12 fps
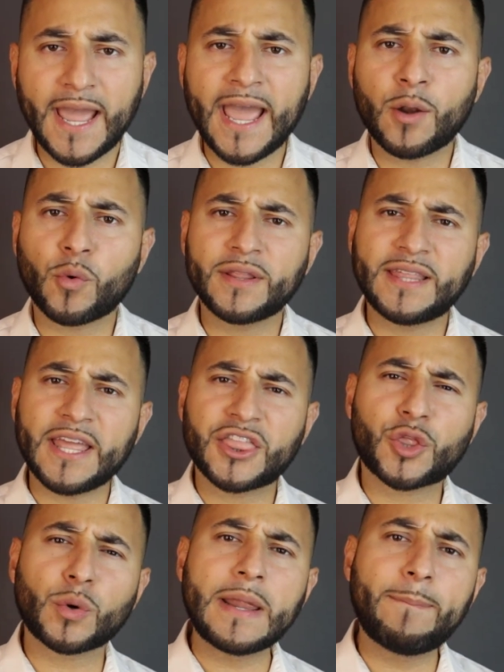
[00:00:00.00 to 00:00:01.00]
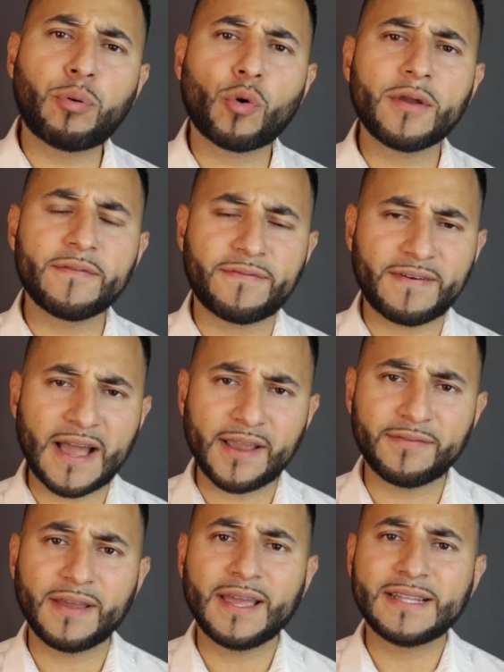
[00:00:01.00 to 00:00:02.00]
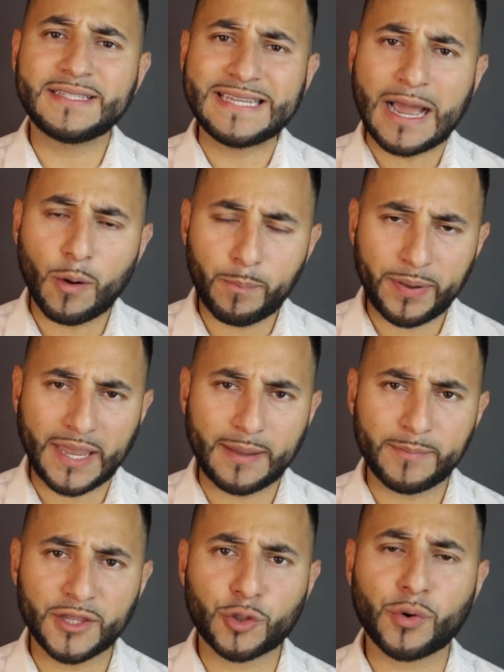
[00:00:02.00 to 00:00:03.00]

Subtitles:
And with a 3.5 down payment,